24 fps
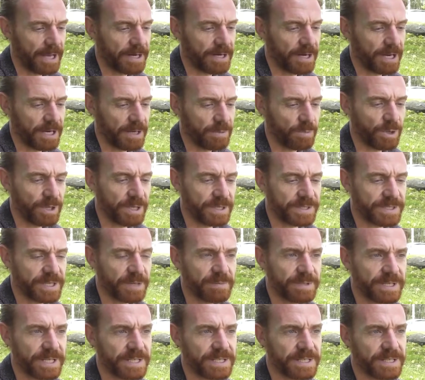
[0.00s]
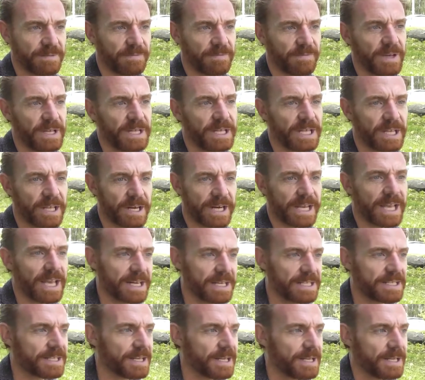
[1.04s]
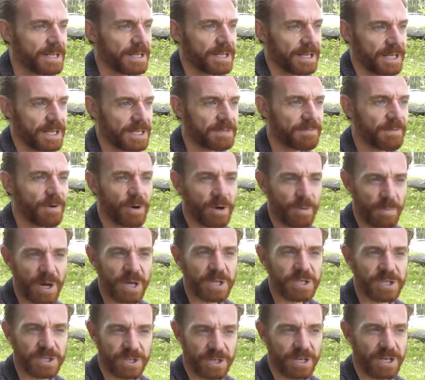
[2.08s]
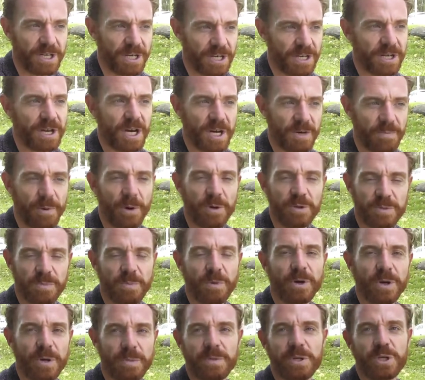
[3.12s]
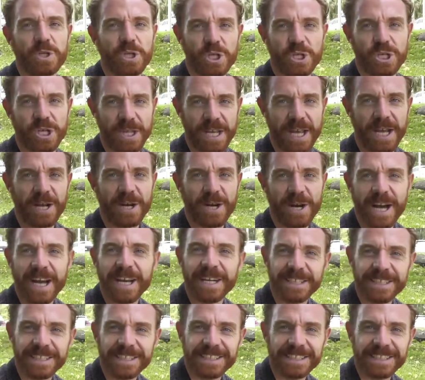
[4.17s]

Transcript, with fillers: and in, in some sense, the feeling that I get is he's very much a kind of postmodern magician, that guy.